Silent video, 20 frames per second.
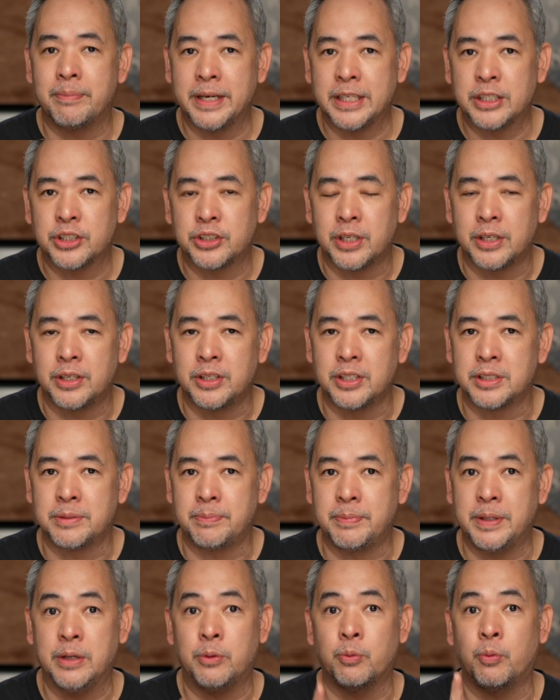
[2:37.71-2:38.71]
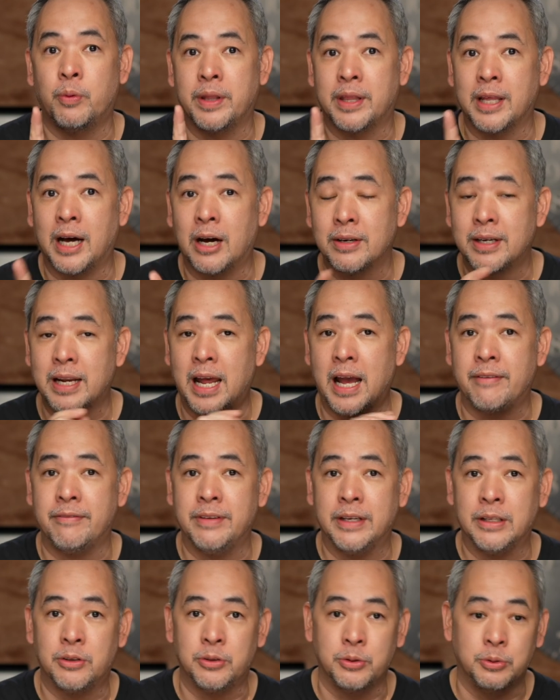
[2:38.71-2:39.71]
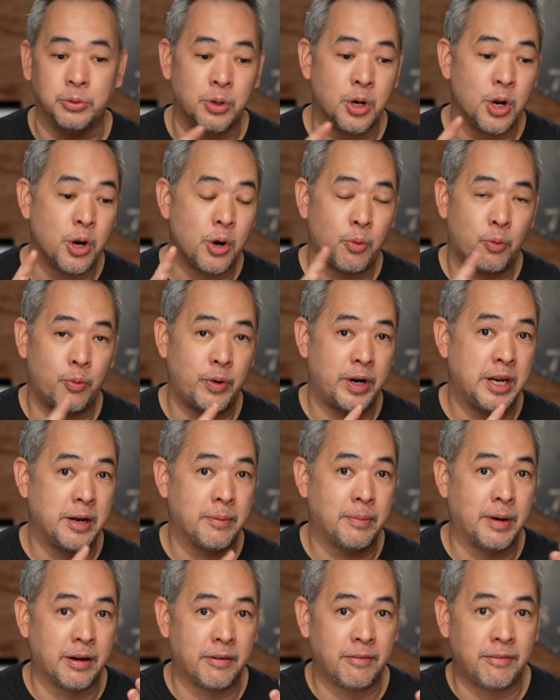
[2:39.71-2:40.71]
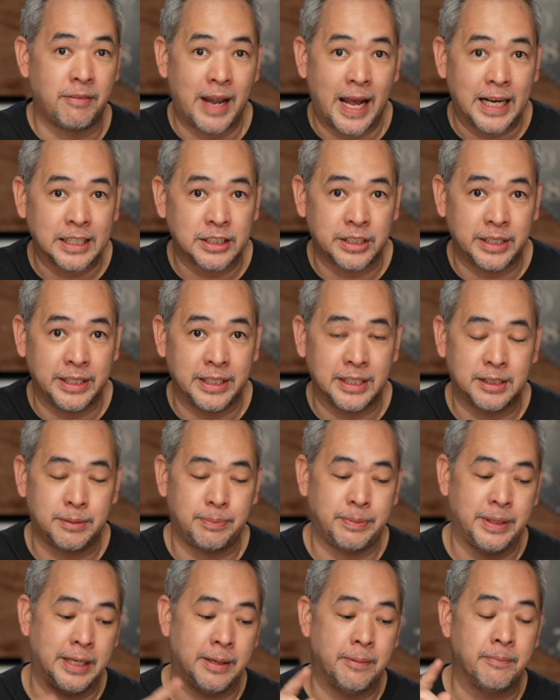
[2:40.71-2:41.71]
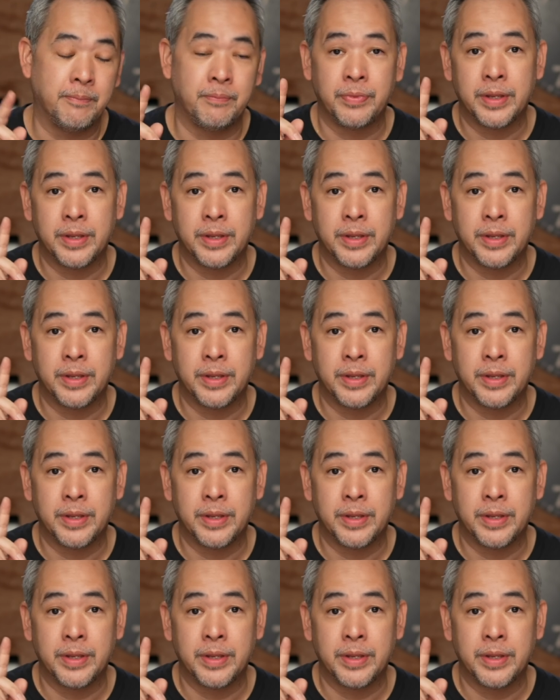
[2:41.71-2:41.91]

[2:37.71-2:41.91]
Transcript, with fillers: my shutter speed without having to worry about flash sync speed,